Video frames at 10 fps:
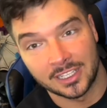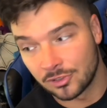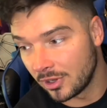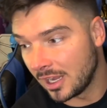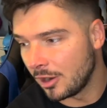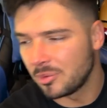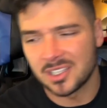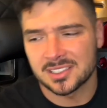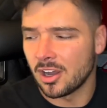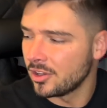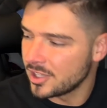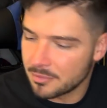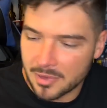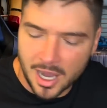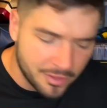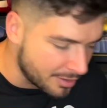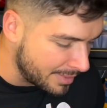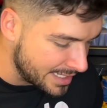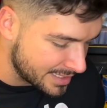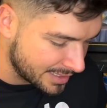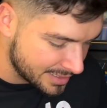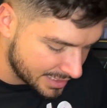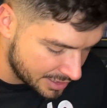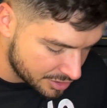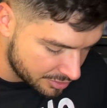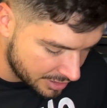at Toy Toyhio, plus all the other amazing things that I showed you